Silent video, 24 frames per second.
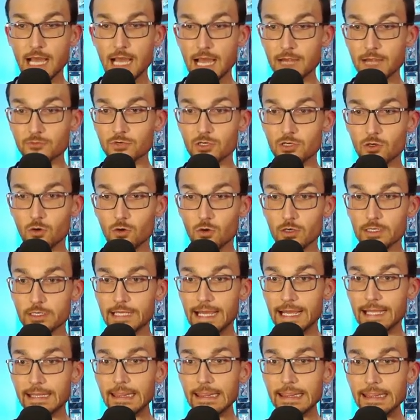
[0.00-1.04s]
I record
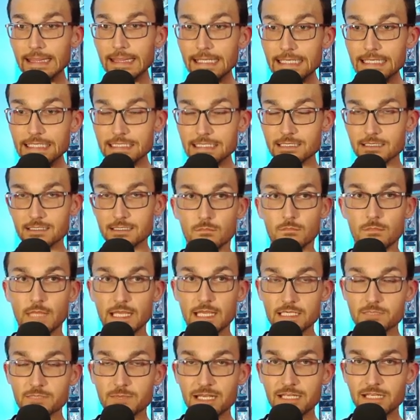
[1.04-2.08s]
at least
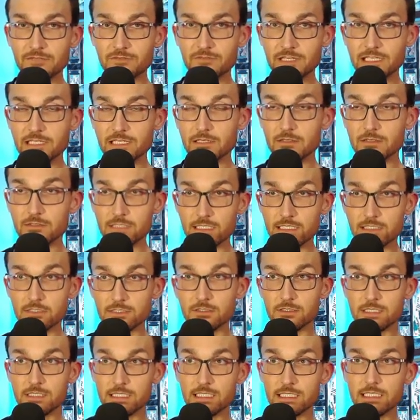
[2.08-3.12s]
as many videos as you
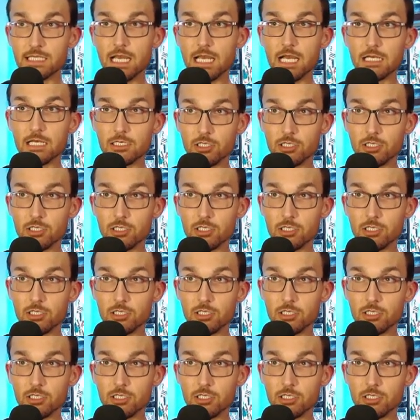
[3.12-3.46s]
see